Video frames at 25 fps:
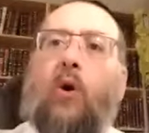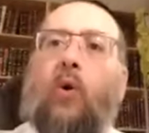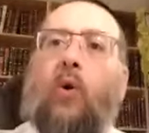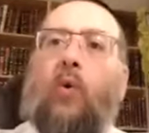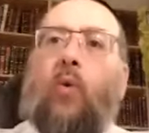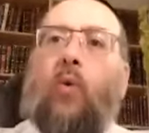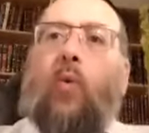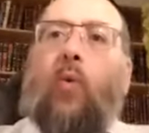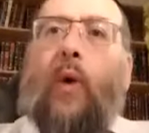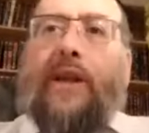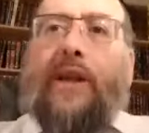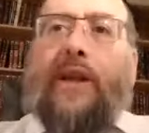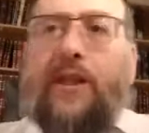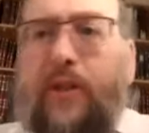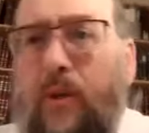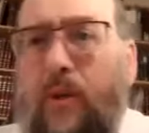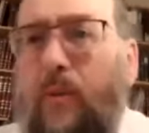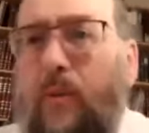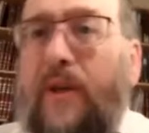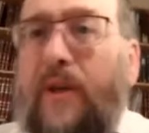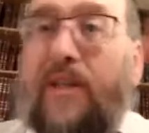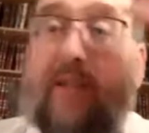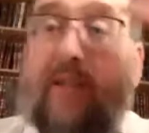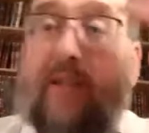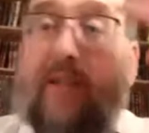When do
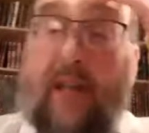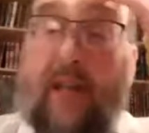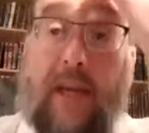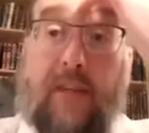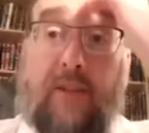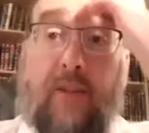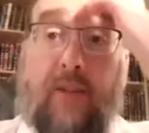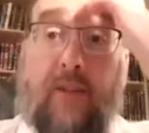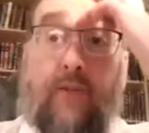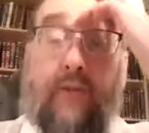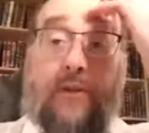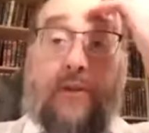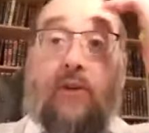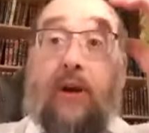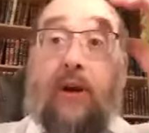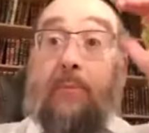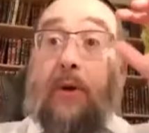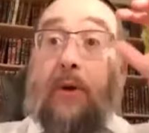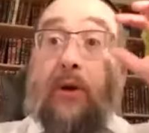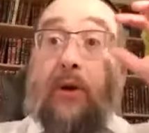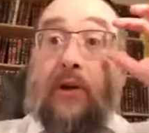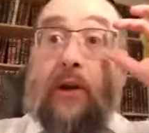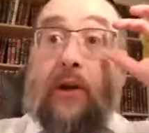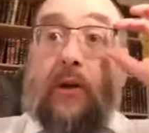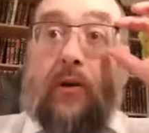we say Safek
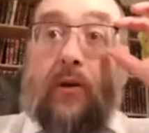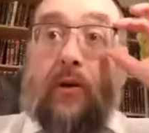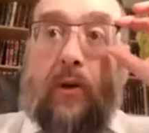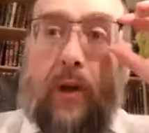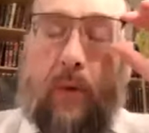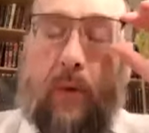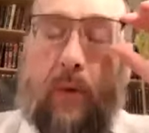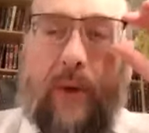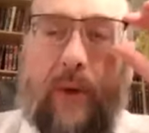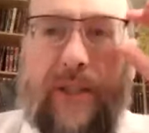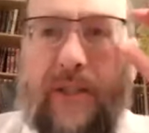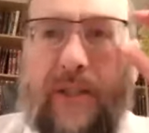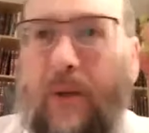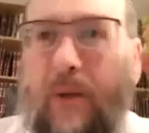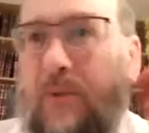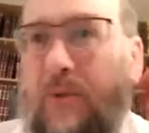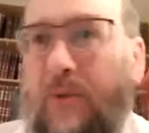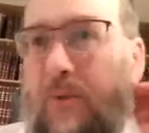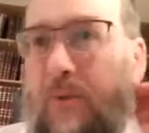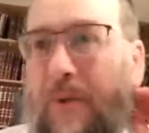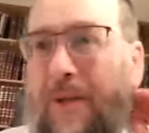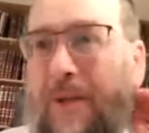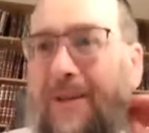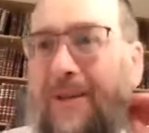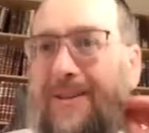Drabanan Lekula, when don't
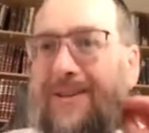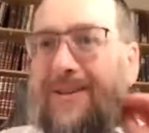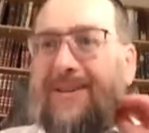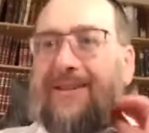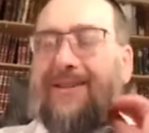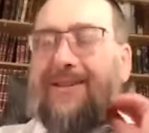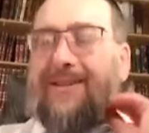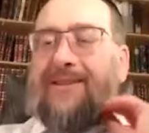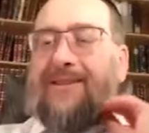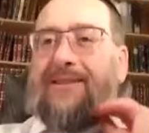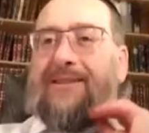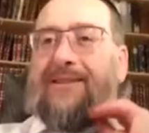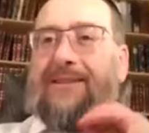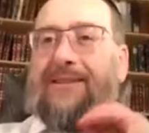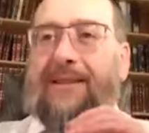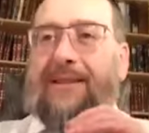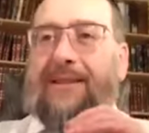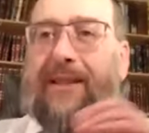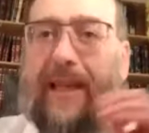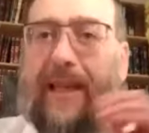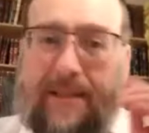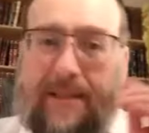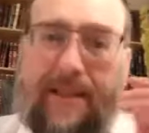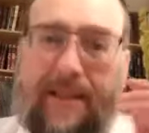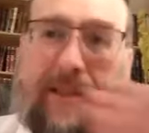we? And
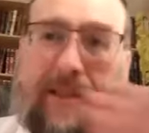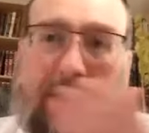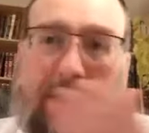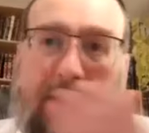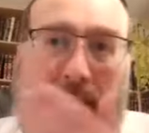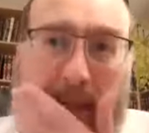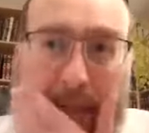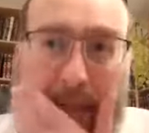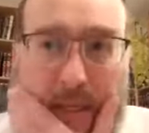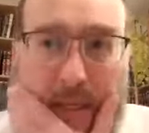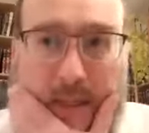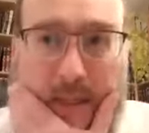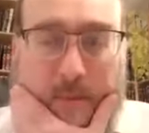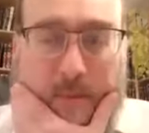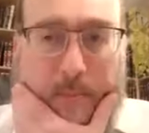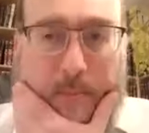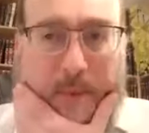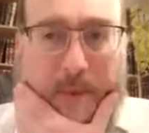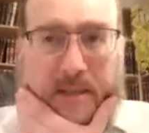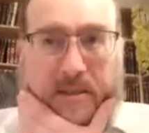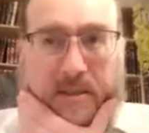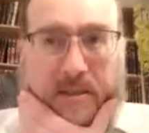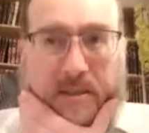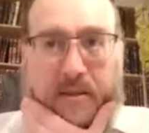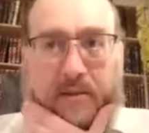that indeed is a
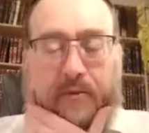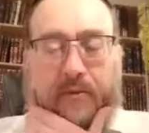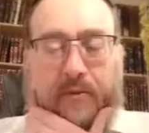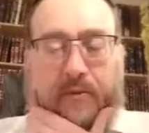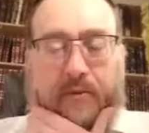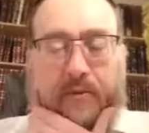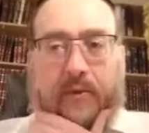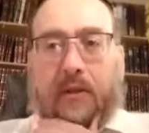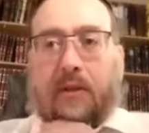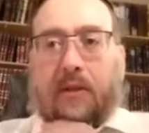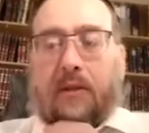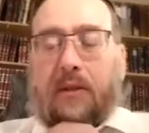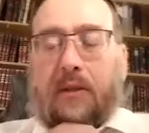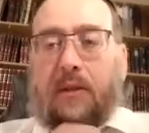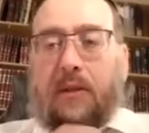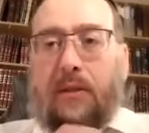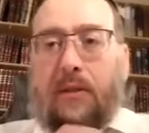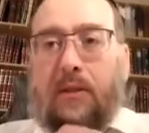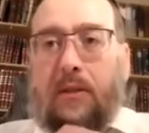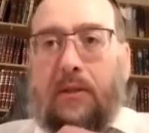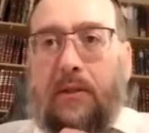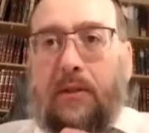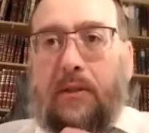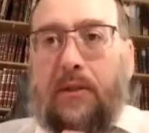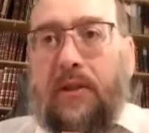massive
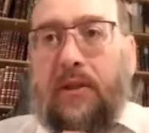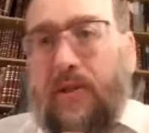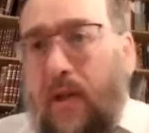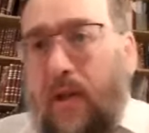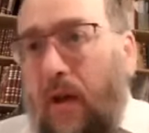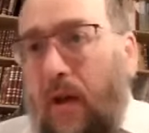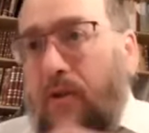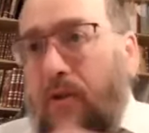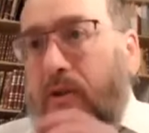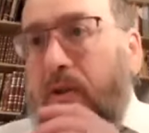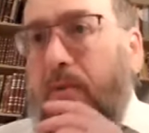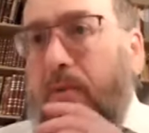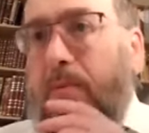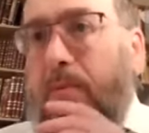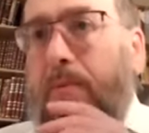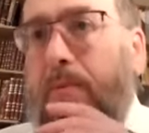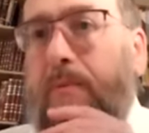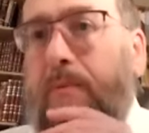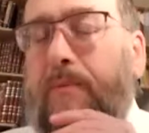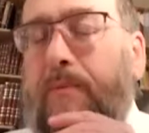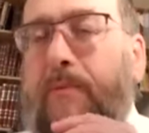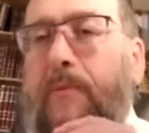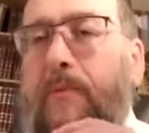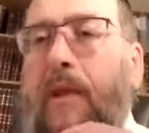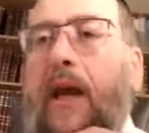discussion.
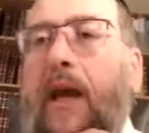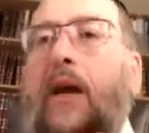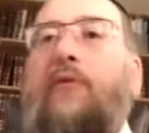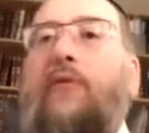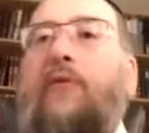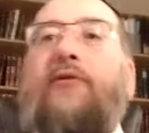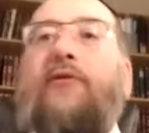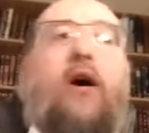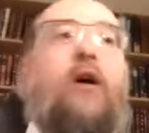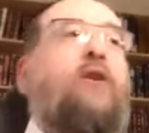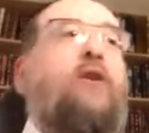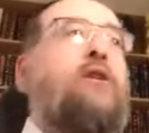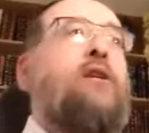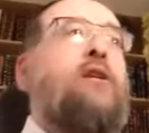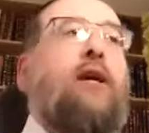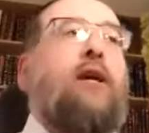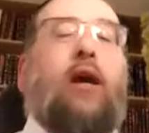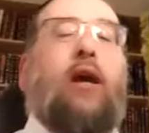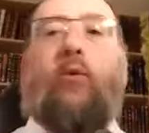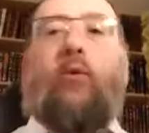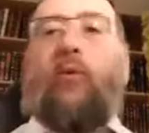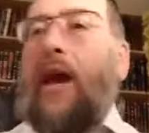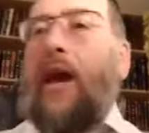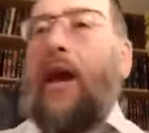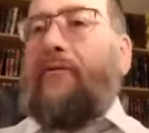How far does it
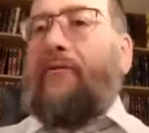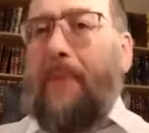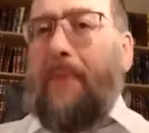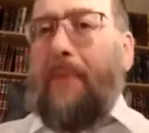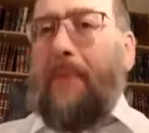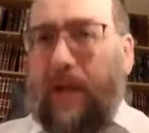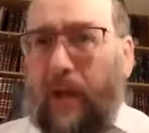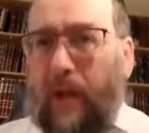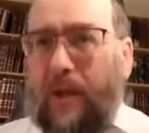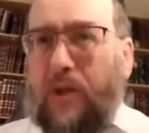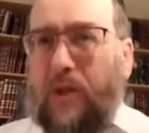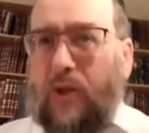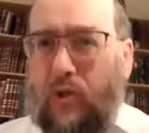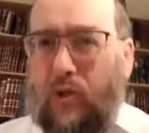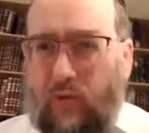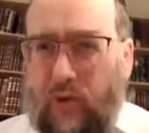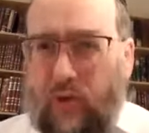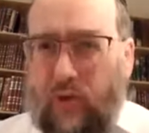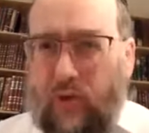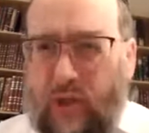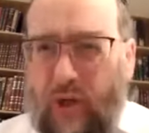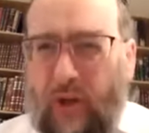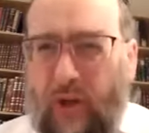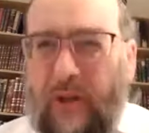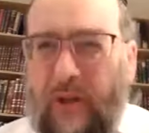go? We have a Machlokes
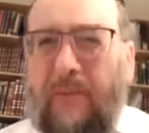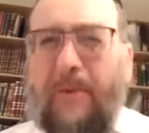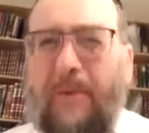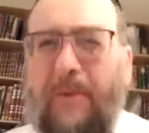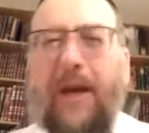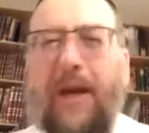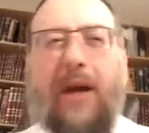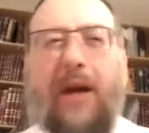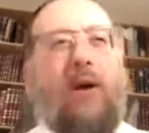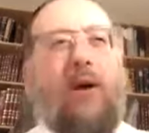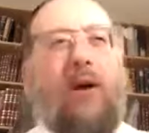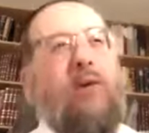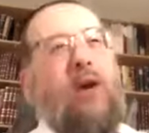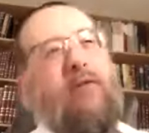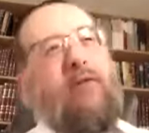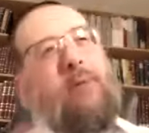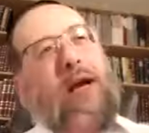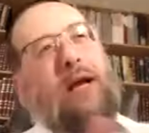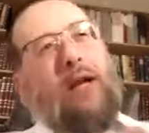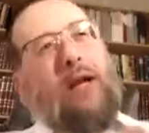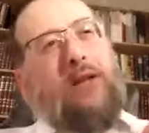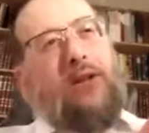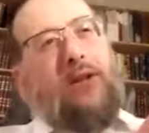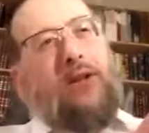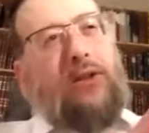Rishonim, we have a
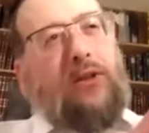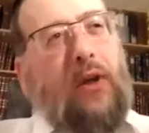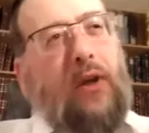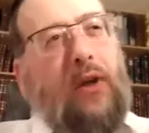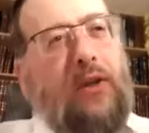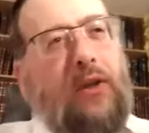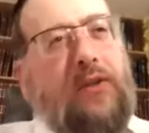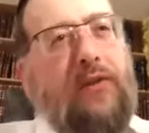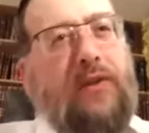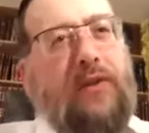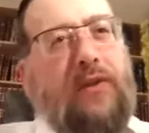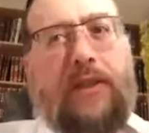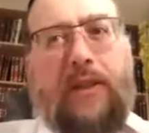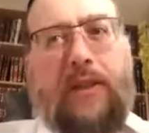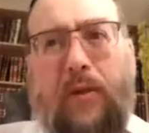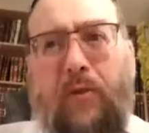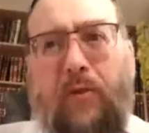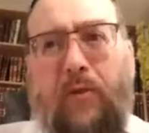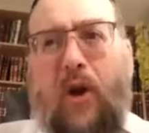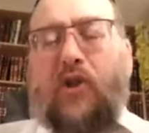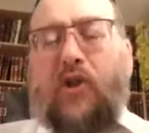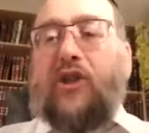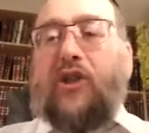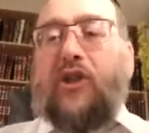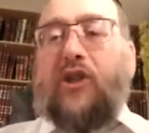Machlokes Tosfos and the
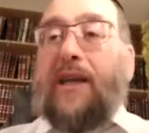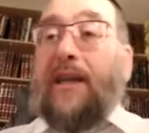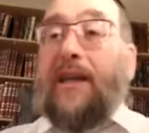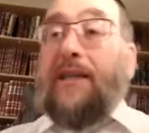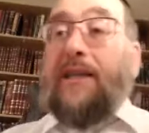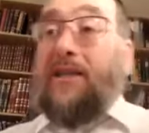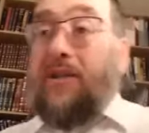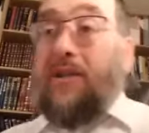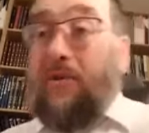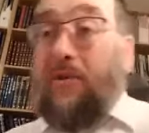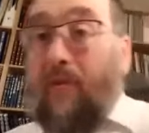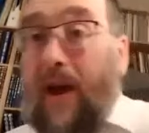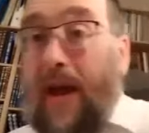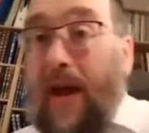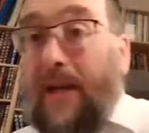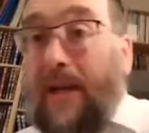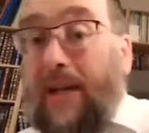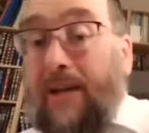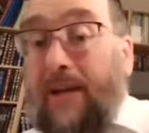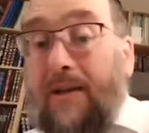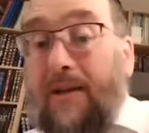Rosh against the Ran.